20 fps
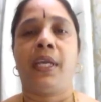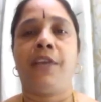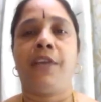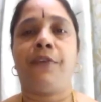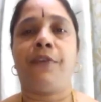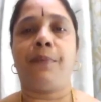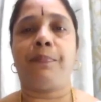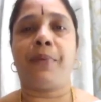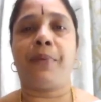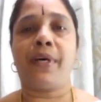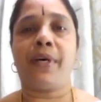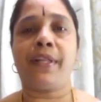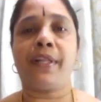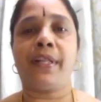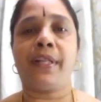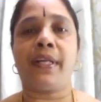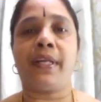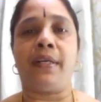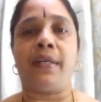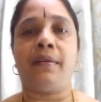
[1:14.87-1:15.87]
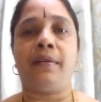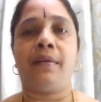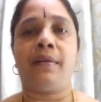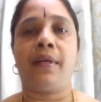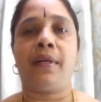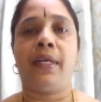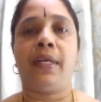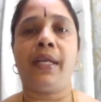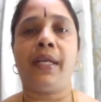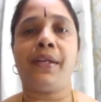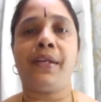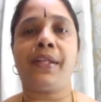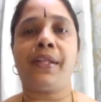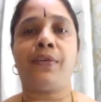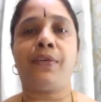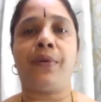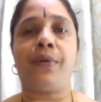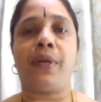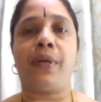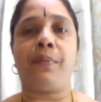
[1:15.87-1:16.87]
If a person needs
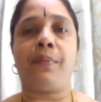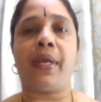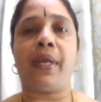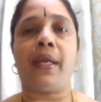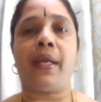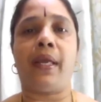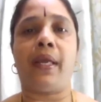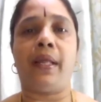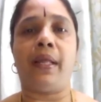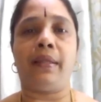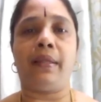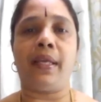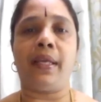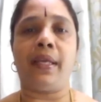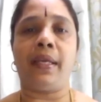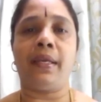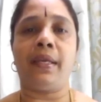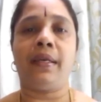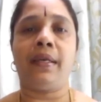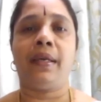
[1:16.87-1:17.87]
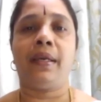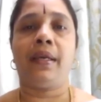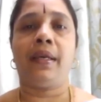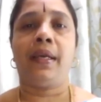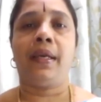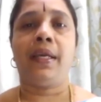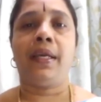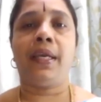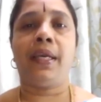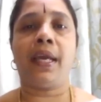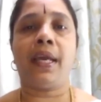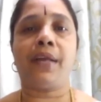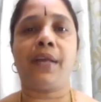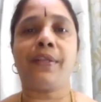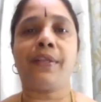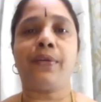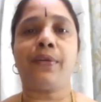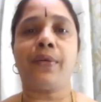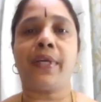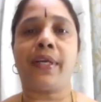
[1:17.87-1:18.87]
to remain healthy, he
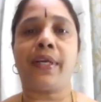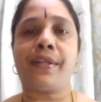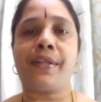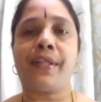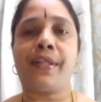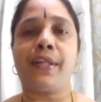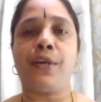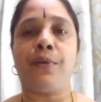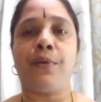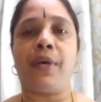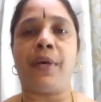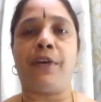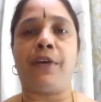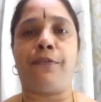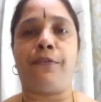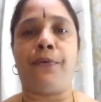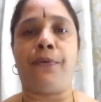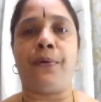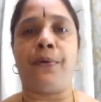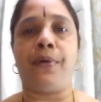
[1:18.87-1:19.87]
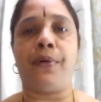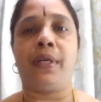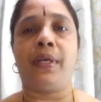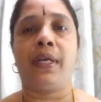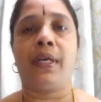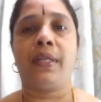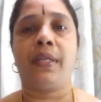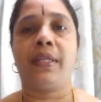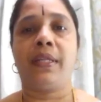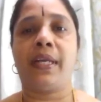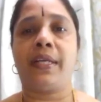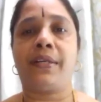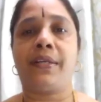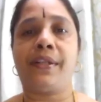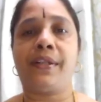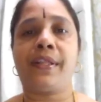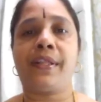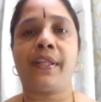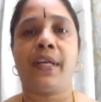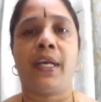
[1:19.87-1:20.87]
has to consume a food that
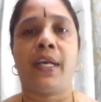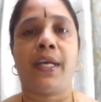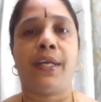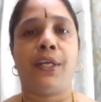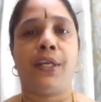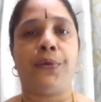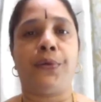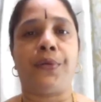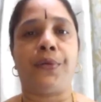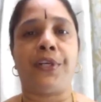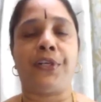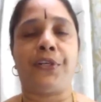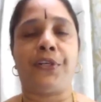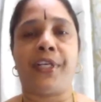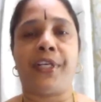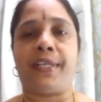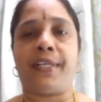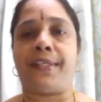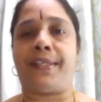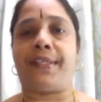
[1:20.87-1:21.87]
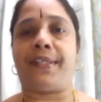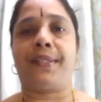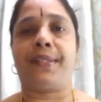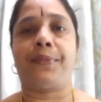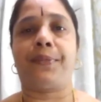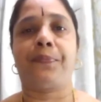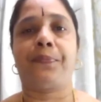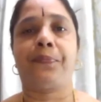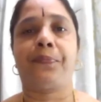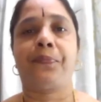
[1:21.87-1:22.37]
is nutritious.